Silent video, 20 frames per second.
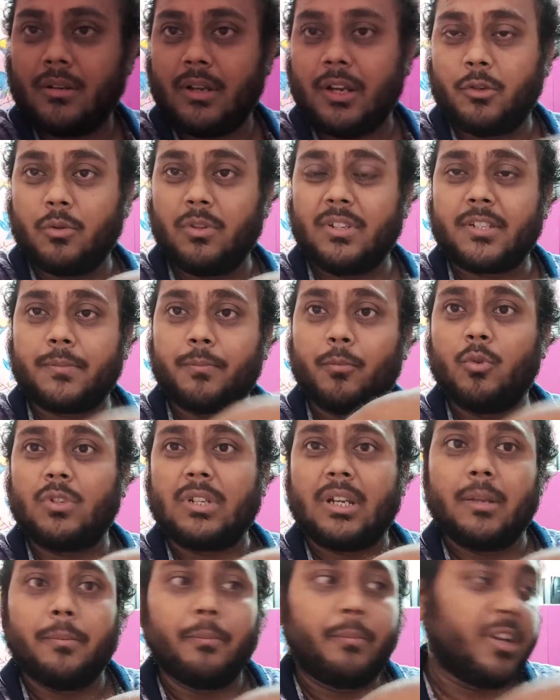It will just put
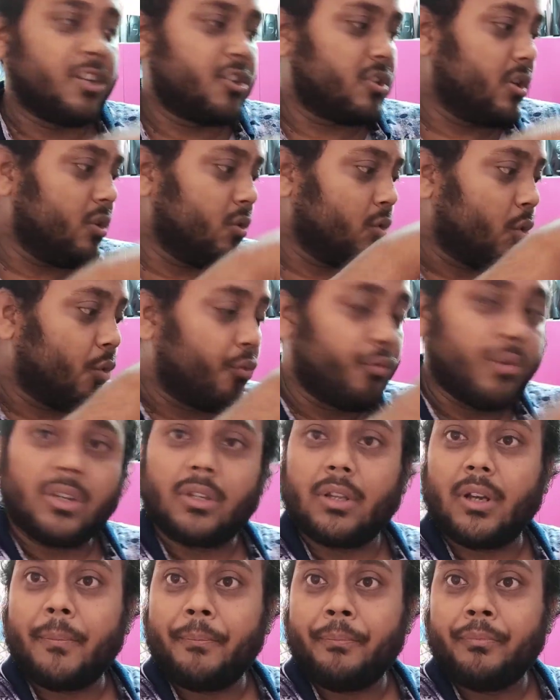an impression over
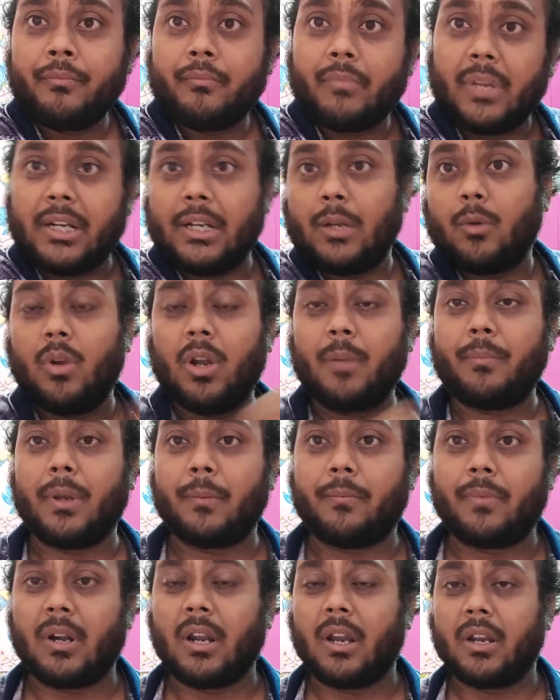the particular
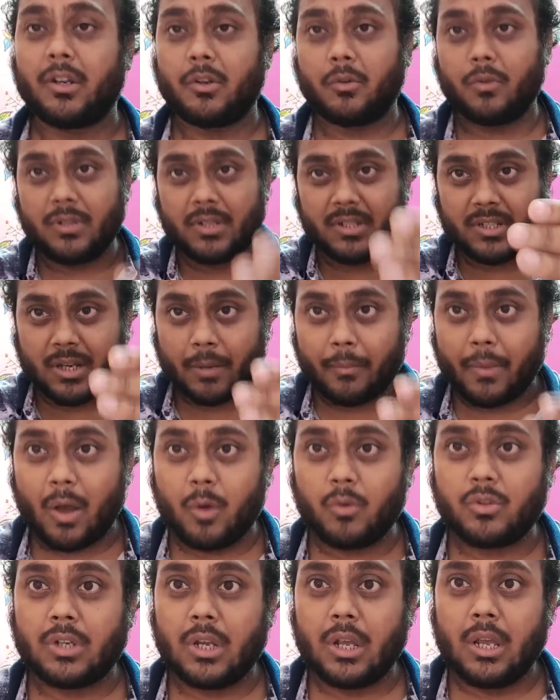paper, and it will just come
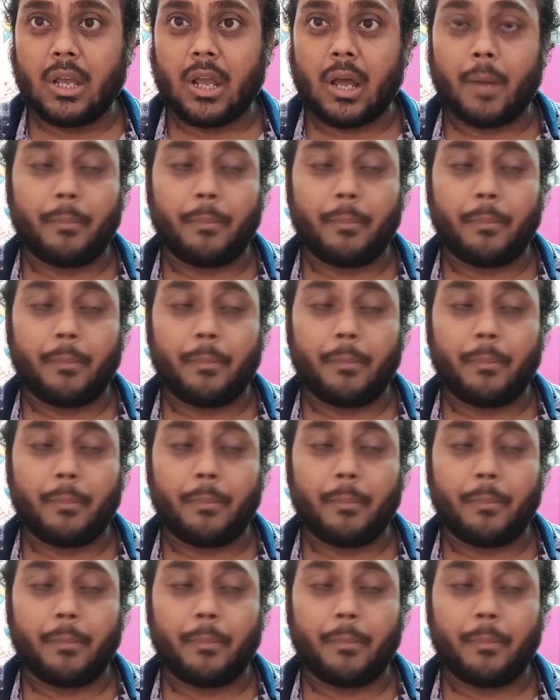out, a